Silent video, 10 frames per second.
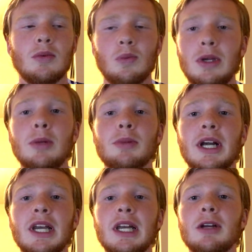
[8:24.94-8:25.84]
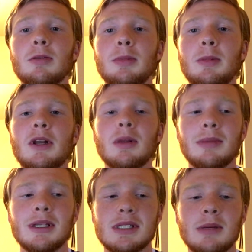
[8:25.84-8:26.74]
Will Brandon Ingram be better than
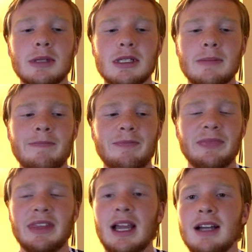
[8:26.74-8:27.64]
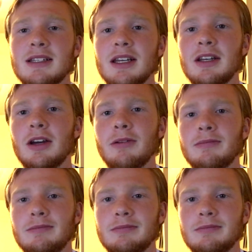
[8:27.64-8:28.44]
Ben Simmons? I say no.